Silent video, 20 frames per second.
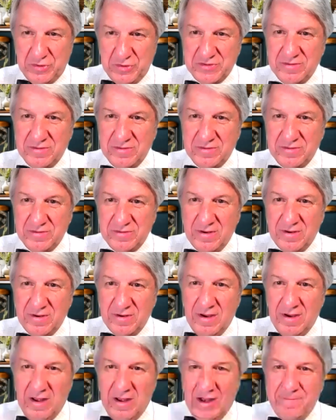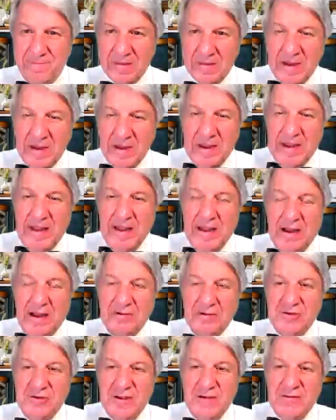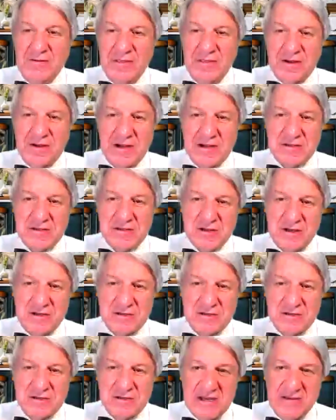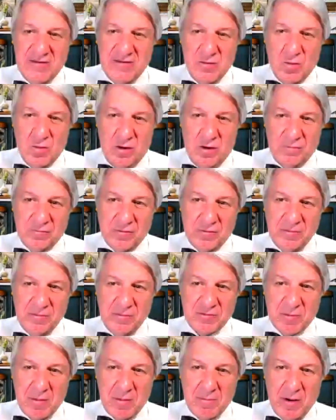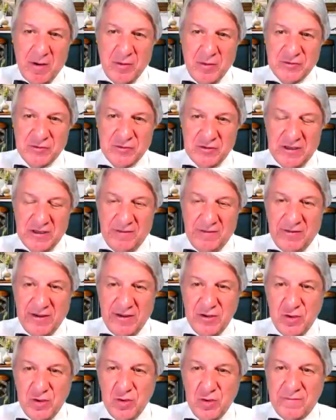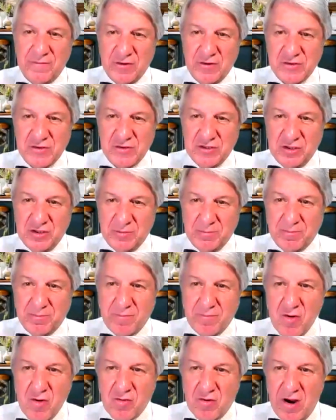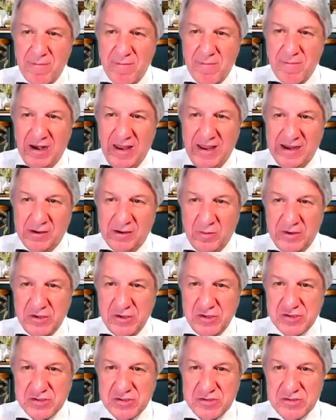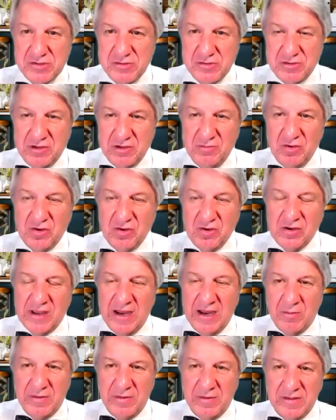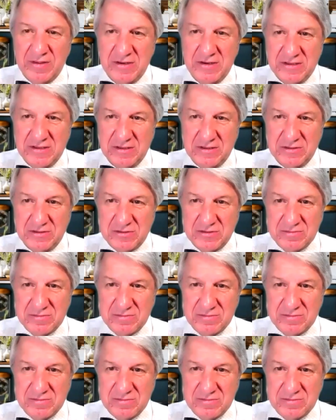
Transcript: Do you have any thoughts on Stephen Wolfram's proposal of a universal programming language to communicate with ETs?